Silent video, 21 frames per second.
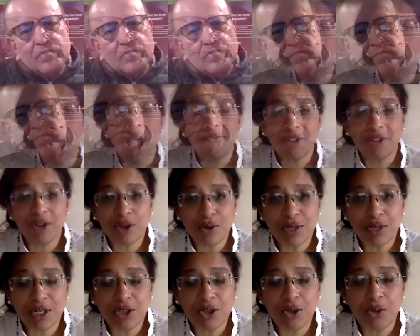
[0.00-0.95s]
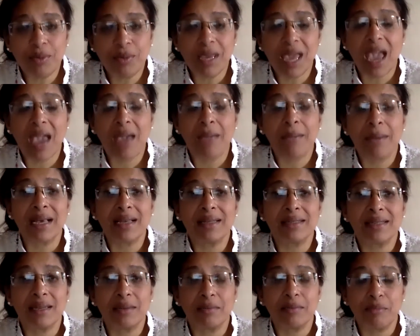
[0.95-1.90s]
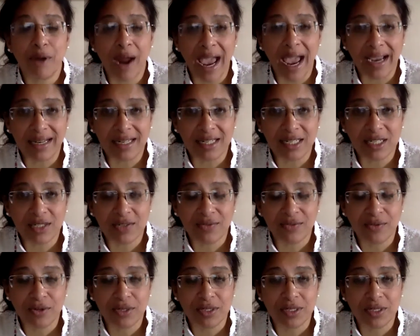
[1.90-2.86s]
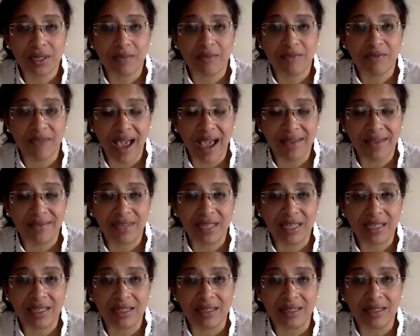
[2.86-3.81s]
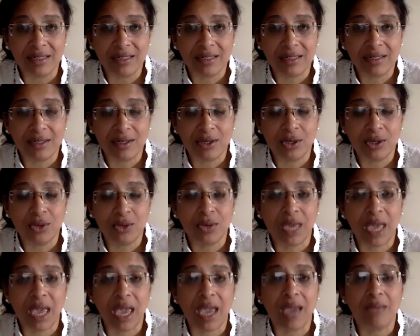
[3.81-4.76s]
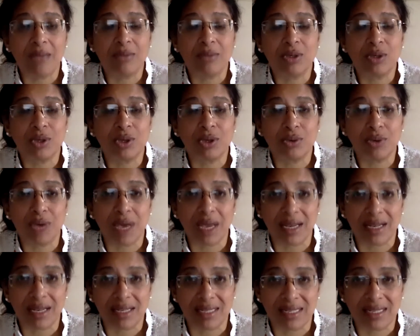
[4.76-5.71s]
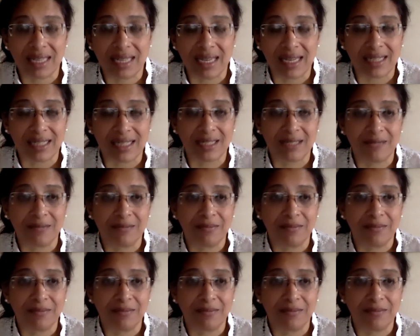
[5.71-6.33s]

After you did your B.A.M.S. and practiced for some 5 years, you came to the United States.